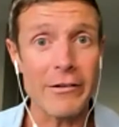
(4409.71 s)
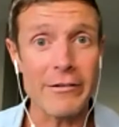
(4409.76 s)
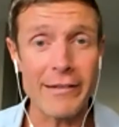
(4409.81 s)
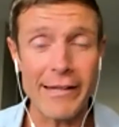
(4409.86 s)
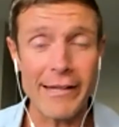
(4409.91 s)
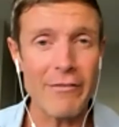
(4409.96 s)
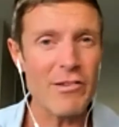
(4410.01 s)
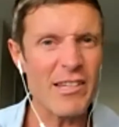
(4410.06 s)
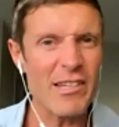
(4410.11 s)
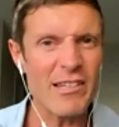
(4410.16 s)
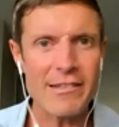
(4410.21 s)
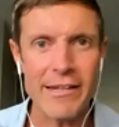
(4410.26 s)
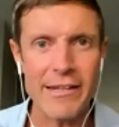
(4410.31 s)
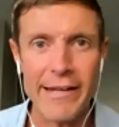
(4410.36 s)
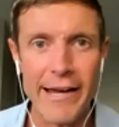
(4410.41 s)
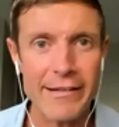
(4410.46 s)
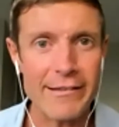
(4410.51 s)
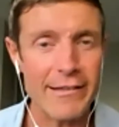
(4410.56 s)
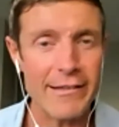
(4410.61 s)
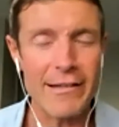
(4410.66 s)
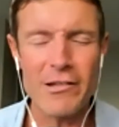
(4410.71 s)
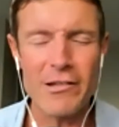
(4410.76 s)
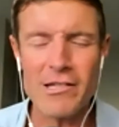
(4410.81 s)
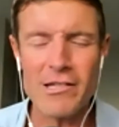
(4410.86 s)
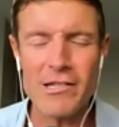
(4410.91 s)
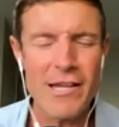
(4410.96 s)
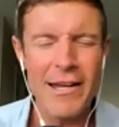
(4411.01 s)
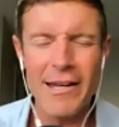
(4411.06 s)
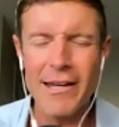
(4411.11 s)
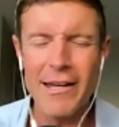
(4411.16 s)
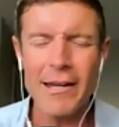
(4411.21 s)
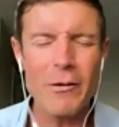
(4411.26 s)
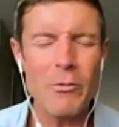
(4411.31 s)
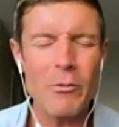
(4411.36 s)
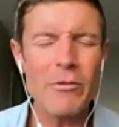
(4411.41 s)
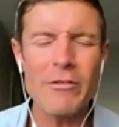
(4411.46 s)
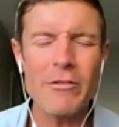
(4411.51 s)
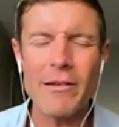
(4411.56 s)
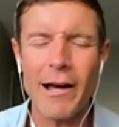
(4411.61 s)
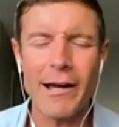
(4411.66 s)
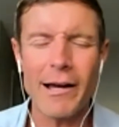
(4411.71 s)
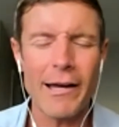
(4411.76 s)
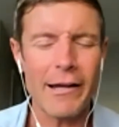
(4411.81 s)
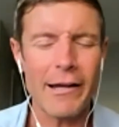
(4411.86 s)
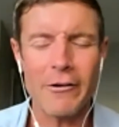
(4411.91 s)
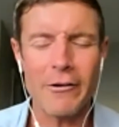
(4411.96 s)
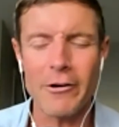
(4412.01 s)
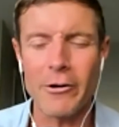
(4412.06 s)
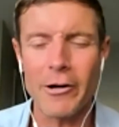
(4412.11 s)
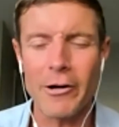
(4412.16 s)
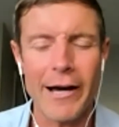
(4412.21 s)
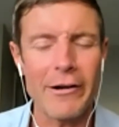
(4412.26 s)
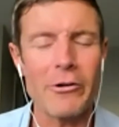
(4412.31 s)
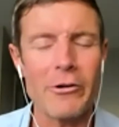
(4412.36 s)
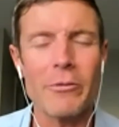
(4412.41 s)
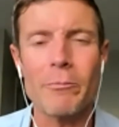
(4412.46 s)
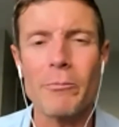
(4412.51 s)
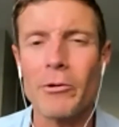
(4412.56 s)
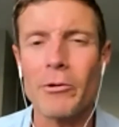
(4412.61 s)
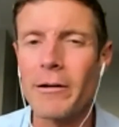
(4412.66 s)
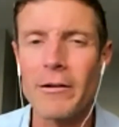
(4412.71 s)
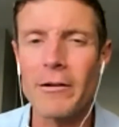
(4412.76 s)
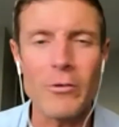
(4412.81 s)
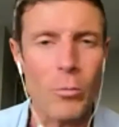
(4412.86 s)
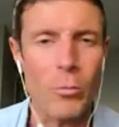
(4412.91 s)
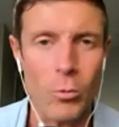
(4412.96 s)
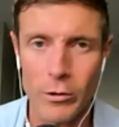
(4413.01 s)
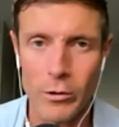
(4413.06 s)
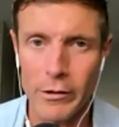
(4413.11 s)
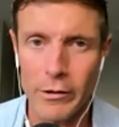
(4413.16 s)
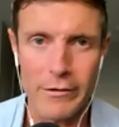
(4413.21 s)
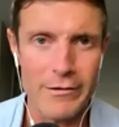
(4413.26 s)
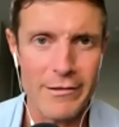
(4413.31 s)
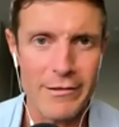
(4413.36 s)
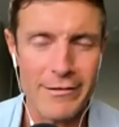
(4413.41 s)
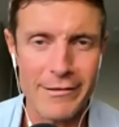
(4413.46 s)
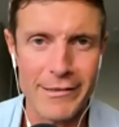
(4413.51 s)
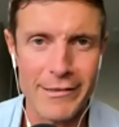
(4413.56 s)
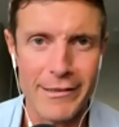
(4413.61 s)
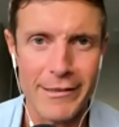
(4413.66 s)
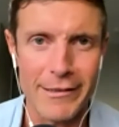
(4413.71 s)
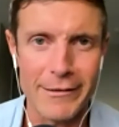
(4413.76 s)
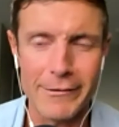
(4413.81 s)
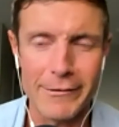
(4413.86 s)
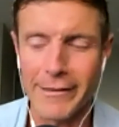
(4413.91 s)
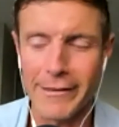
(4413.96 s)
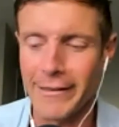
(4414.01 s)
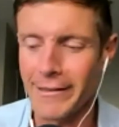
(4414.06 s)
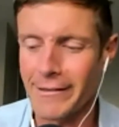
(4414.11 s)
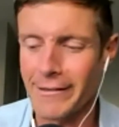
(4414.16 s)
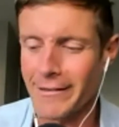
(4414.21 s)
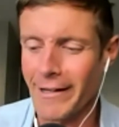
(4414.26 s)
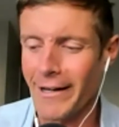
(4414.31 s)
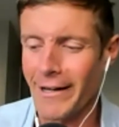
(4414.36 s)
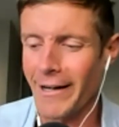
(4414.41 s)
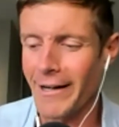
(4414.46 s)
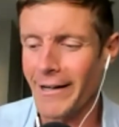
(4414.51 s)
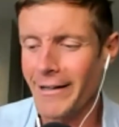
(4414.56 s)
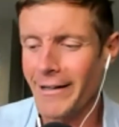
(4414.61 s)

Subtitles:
Like everything's connected. It was, I don't know how to put it into words, and